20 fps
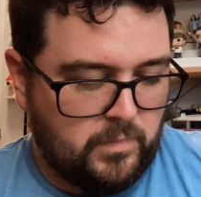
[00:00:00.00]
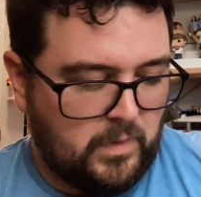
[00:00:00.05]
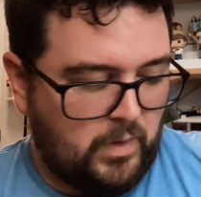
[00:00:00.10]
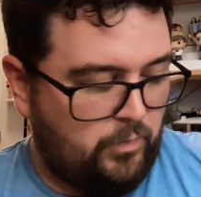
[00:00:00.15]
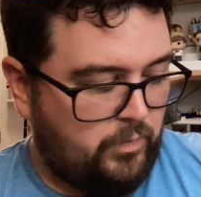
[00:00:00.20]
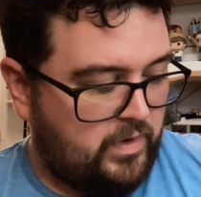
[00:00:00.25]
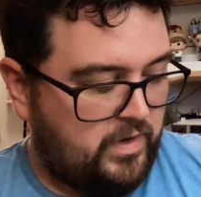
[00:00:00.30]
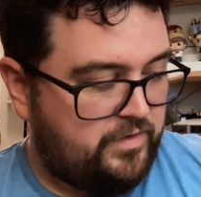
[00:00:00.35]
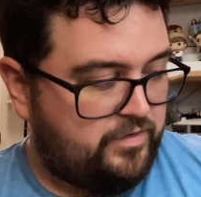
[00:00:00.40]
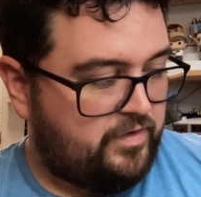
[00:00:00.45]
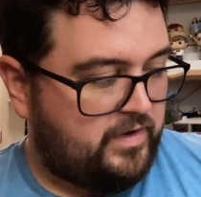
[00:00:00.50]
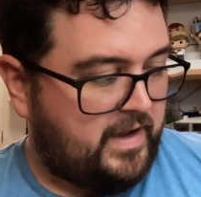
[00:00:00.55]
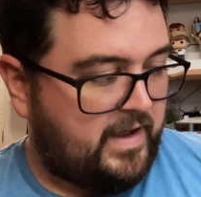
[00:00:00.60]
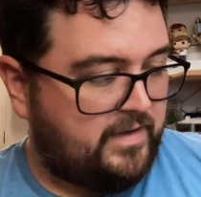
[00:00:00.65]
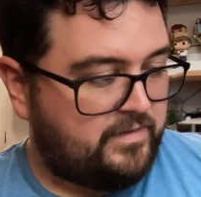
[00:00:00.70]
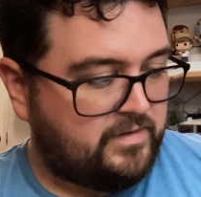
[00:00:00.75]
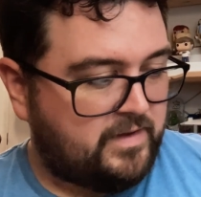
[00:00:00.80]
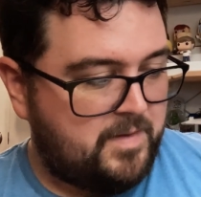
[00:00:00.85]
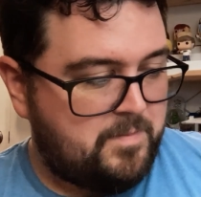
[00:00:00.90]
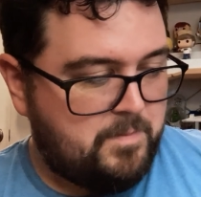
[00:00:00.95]
which,
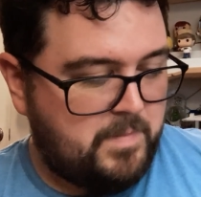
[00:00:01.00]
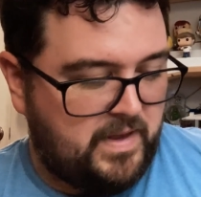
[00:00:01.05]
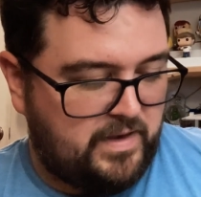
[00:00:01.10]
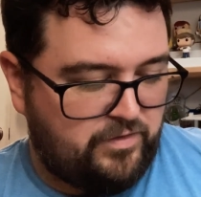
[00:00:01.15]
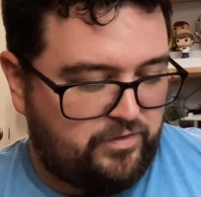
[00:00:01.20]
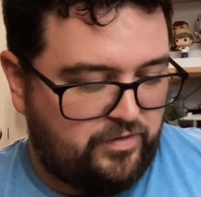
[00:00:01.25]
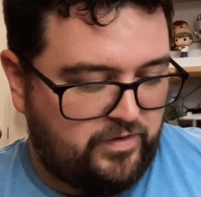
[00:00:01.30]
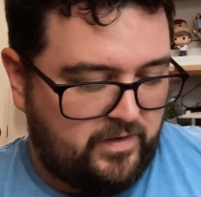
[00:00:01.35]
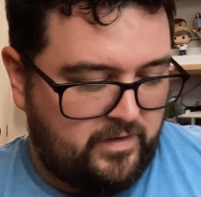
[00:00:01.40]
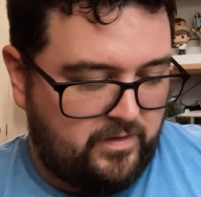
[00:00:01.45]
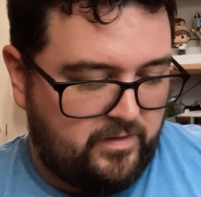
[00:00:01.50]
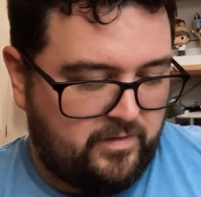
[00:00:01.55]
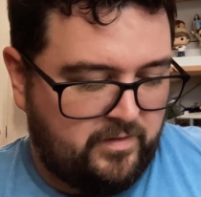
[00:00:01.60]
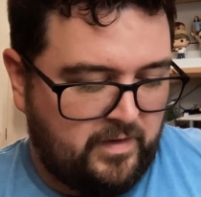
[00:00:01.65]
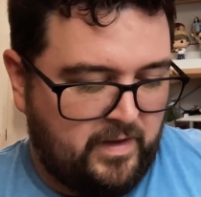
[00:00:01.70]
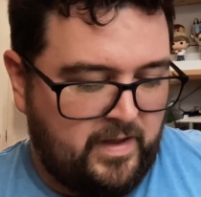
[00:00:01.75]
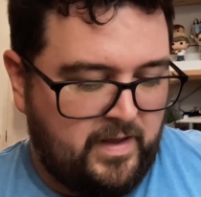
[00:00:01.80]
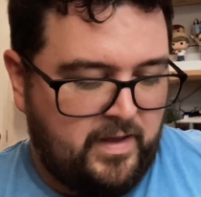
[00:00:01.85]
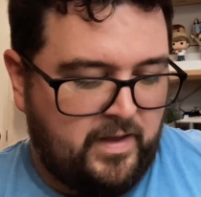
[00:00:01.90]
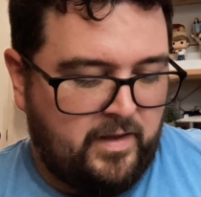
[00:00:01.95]
as I mentioned,
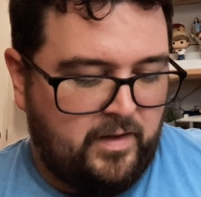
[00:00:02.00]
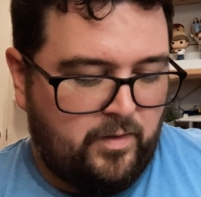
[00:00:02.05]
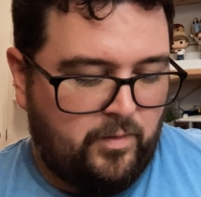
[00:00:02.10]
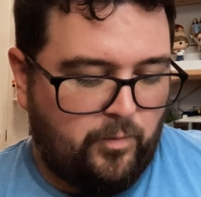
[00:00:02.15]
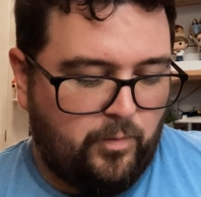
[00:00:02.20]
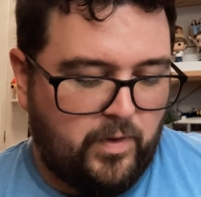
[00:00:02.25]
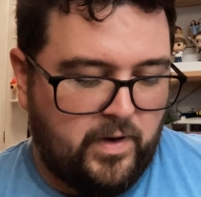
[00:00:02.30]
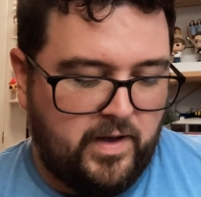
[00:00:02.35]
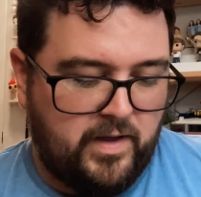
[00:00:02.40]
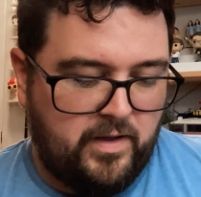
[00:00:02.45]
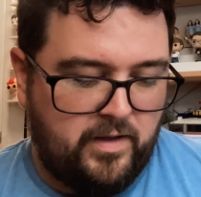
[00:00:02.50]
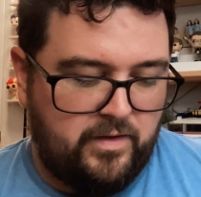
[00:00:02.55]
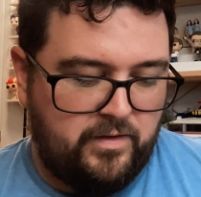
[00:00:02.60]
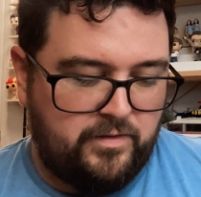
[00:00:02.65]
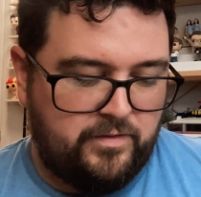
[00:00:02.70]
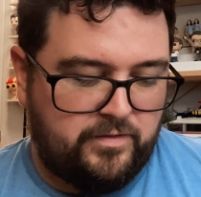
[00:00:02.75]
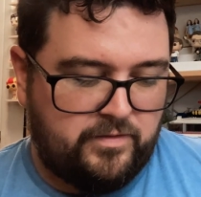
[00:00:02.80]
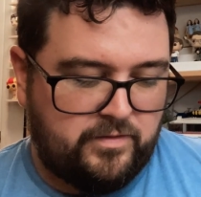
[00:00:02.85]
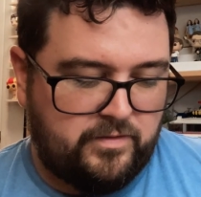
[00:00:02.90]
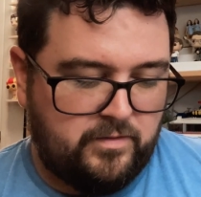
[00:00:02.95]

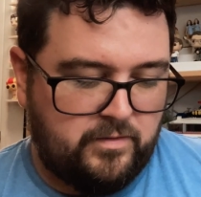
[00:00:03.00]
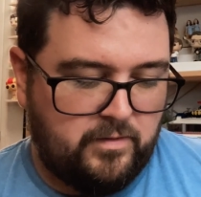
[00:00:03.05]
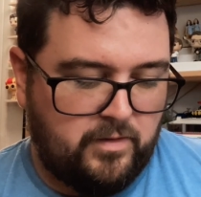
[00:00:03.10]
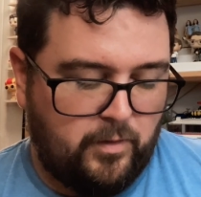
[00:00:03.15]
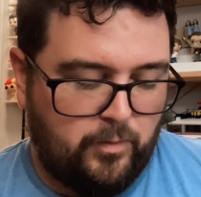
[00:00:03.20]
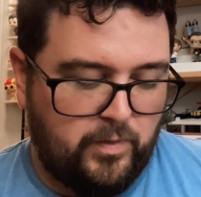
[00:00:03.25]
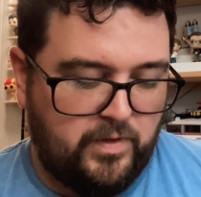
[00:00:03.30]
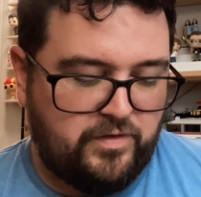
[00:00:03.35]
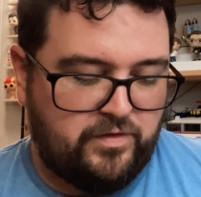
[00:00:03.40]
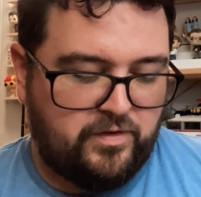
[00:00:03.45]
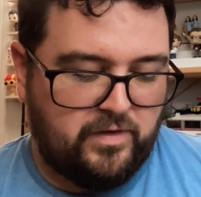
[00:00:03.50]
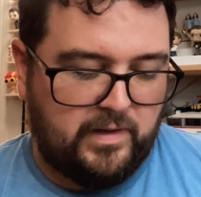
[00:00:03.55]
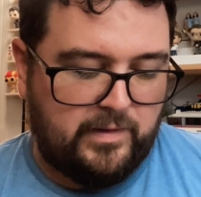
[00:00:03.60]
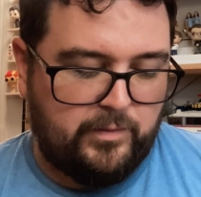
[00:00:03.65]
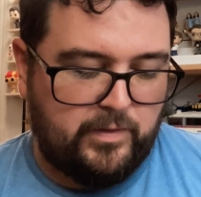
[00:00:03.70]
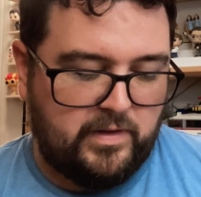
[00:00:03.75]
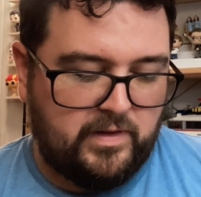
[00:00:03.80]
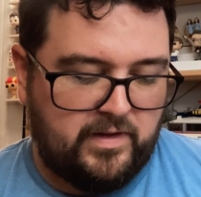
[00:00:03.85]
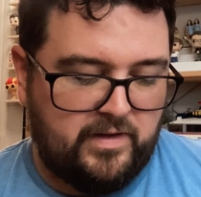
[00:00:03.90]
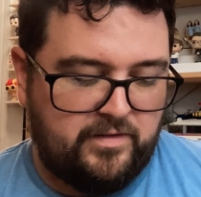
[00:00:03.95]
was originally
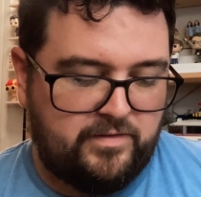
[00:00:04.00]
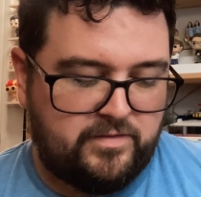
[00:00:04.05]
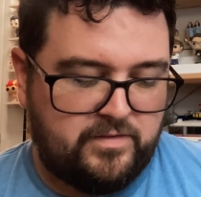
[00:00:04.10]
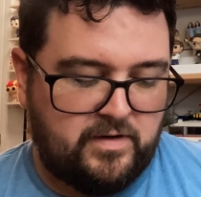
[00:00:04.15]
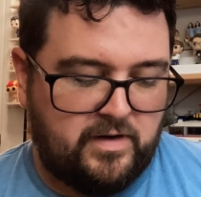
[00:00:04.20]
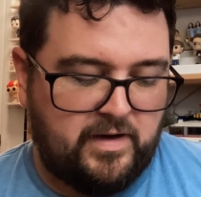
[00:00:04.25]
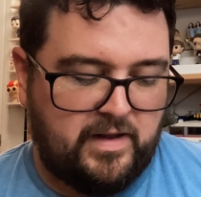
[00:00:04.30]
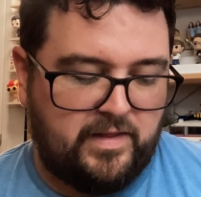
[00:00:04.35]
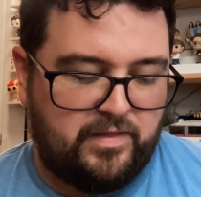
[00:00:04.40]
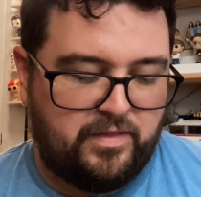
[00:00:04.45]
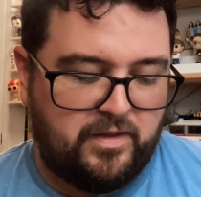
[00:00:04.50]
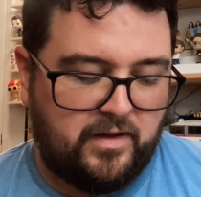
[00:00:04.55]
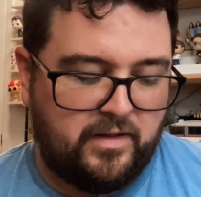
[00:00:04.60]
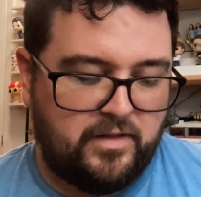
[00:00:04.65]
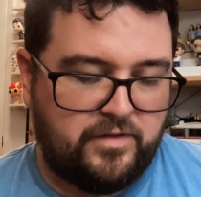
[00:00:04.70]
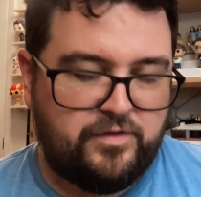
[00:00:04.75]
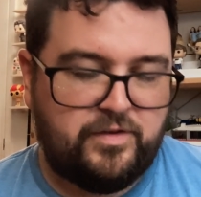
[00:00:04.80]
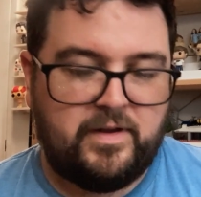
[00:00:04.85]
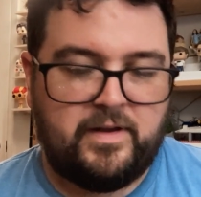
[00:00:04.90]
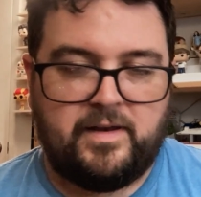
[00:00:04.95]
released in an
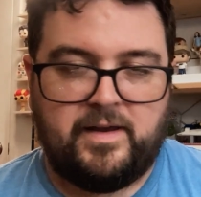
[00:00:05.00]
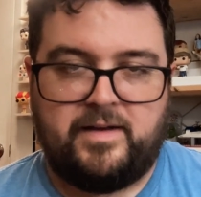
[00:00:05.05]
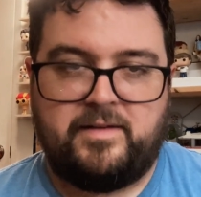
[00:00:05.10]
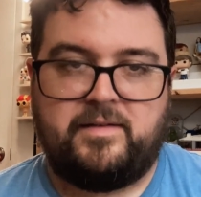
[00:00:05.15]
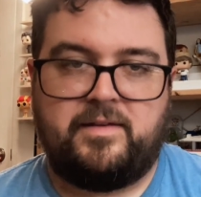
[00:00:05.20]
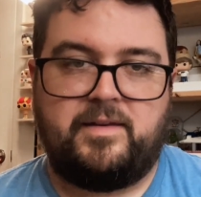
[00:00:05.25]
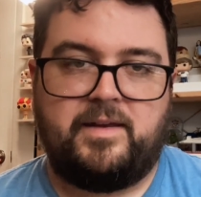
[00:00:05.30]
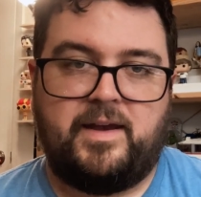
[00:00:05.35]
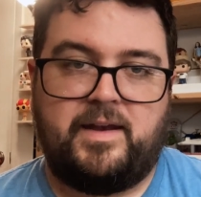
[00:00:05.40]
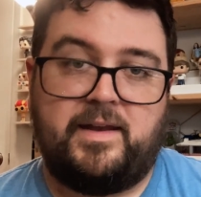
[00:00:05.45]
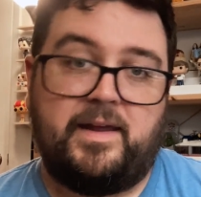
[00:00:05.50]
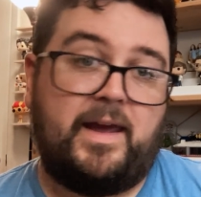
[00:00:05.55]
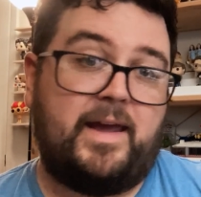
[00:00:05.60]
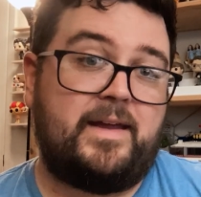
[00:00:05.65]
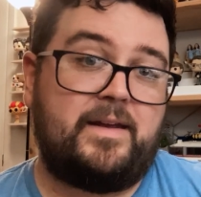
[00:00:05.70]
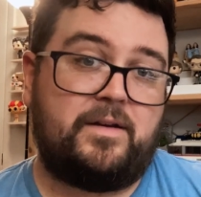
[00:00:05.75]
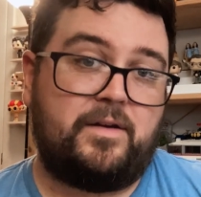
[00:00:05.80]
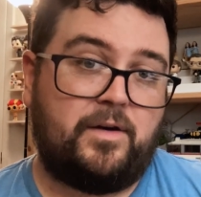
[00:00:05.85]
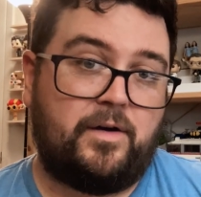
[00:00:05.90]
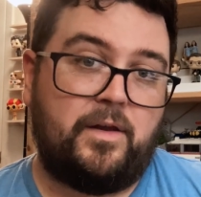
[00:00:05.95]
anthology in
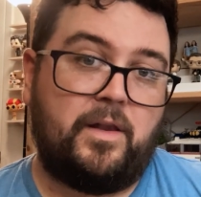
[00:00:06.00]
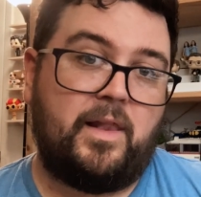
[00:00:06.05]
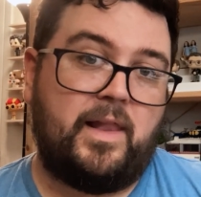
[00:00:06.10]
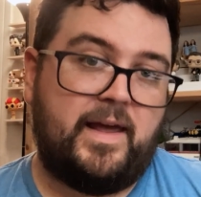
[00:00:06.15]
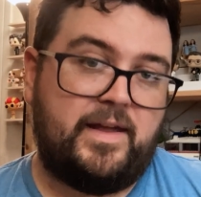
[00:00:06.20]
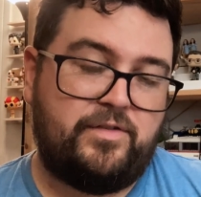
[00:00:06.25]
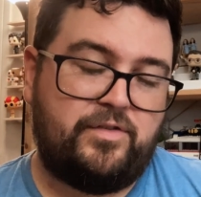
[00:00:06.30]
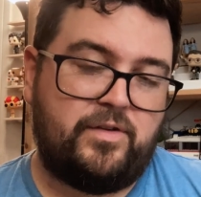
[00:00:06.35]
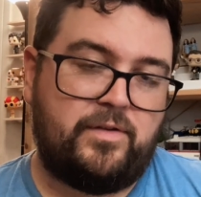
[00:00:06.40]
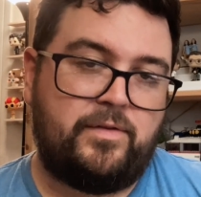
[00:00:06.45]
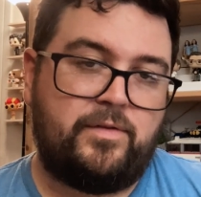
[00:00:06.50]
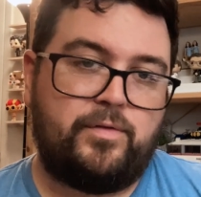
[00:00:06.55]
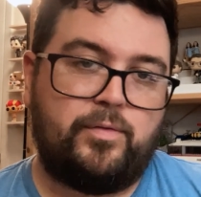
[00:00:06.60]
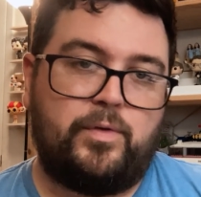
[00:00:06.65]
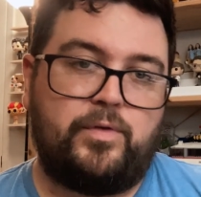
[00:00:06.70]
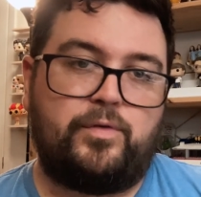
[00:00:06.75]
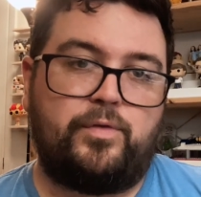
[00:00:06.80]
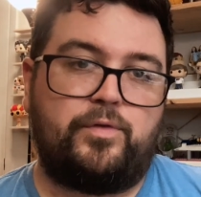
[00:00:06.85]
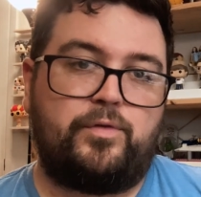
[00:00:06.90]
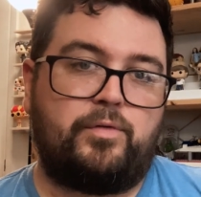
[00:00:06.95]
1998 called Legends,
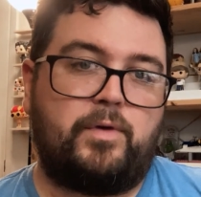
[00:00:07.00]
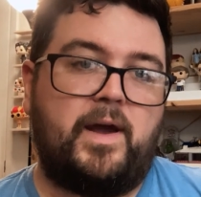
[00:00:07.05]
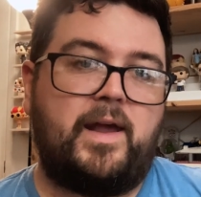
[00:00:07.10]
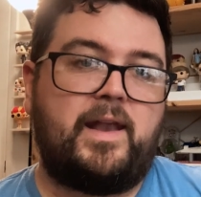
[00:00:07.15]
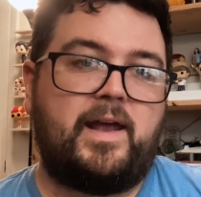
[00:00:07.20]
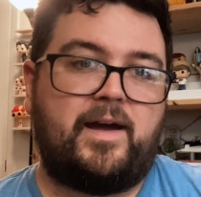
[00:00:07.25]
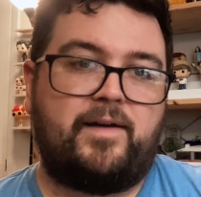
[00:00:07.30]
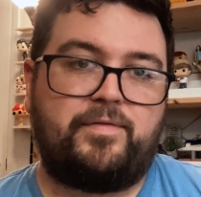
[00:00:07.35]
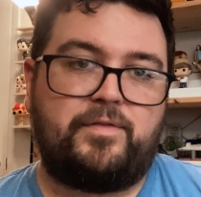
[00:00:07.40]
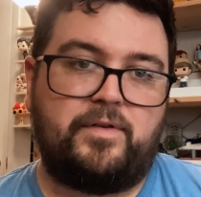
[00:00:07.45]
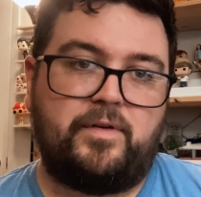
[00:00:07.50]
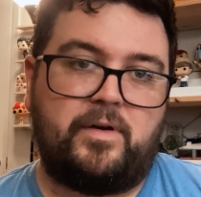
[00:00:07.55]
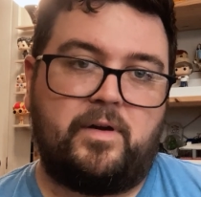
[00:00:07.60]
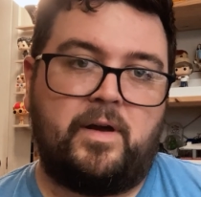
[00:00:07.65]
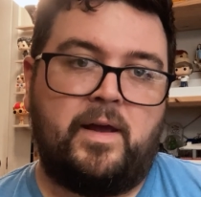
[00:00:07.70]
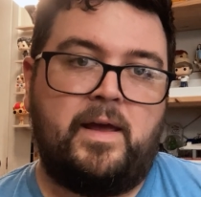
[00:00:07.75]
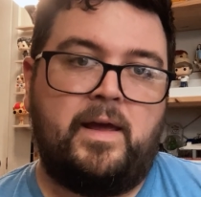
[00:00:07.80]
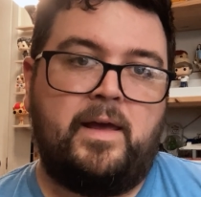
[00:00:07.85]
which was right after